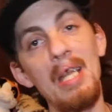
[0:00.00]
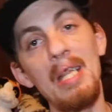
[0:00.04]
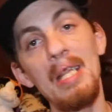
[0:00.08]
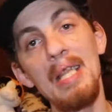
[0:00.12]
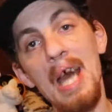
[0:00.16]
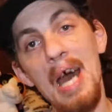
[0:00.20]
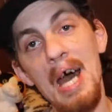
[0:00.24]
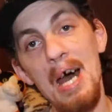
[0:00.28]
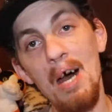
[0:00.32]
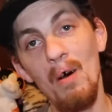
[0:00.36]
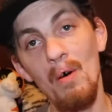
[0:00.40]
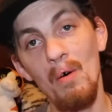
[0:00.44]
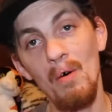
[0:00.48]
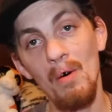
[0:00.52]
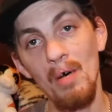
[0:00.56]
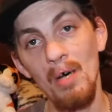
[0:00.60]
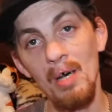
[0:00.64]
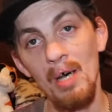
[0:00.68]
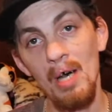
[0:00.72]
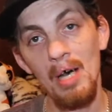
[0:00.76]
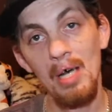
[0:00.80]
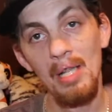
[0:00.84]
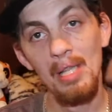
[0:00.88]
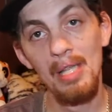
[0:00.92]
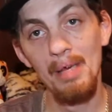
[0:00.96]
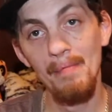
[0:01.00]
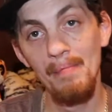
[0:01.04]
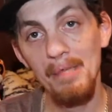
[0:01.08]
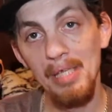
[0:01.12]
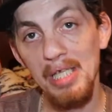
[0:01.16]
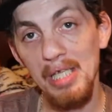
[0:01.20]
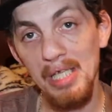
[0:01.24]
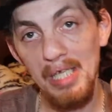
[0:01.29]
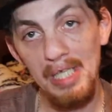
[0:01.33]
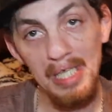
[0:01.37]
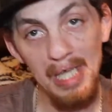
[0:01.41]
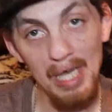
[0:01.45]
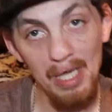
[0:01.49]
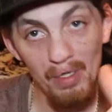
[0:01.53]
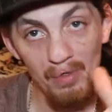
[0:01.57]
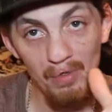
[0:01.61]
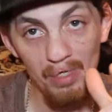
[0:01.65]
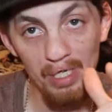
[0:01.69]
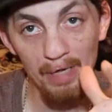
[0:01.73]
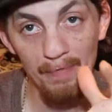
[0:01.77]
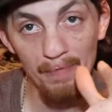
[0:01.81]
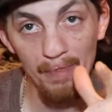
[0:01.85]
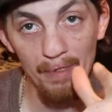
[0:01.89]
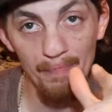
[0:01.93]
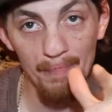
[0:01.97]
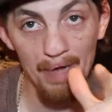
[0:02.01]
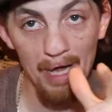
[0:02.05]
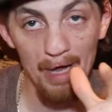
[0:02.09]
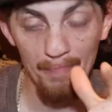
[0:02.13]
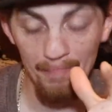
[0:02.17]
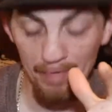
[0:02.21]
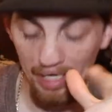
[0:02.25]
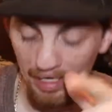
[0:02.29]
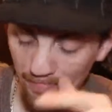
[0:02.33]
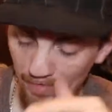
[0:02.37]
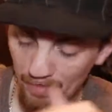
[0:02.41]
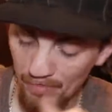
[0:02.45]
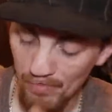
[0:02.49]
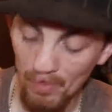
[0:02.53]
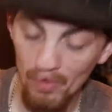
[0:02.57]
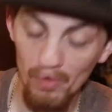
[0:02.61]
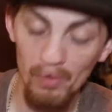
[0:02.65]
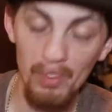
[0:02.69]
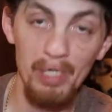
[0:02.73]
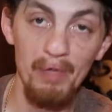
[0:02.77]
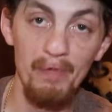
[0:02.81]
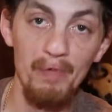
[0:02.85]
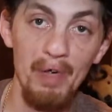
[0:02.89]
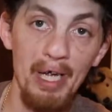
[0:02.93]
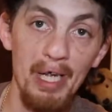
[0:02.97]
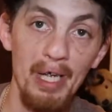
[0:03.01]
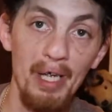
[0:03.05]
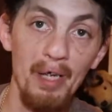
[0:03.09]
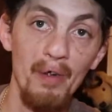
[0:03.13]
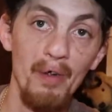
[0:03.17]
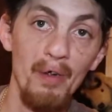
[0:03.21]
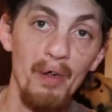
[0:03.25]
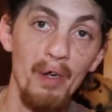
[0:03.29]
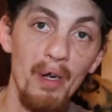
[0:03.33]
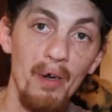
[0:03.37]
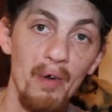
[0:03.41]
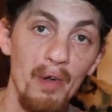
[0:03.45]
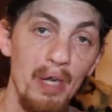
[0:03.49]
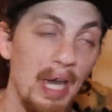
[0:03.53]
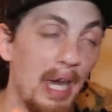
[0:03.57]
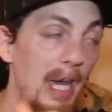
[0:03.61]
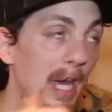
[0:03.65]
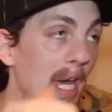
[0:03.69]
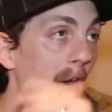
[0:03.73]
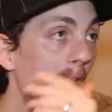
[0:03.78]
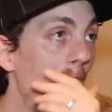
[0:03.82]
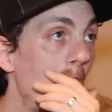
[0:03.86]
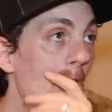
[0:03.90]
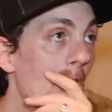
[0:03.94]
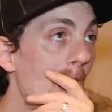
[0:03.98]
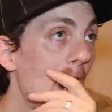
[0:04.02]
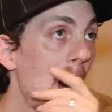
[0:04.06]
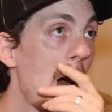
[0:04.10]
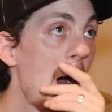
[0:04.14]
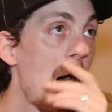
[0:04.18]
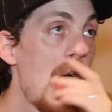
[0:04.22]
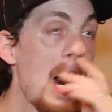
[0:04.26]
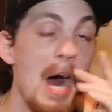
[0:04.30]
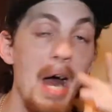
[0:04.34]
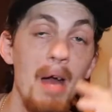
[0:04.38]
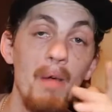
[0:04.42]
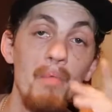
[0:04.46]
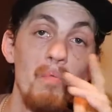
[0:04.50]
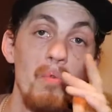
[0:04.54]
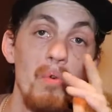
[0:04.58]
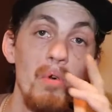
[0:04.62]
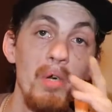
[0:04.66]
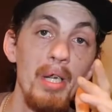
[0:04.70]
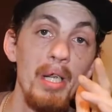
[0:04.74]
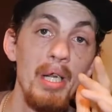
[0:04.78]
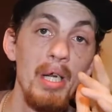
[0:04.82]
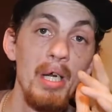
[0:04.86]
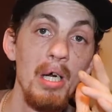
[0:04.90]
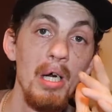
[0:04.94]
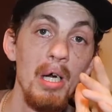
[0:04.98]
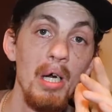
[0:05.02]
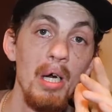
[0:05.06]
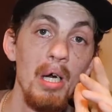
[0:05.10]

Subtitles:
Now, let me just tell you something about Baby Rosie right here, okay? I would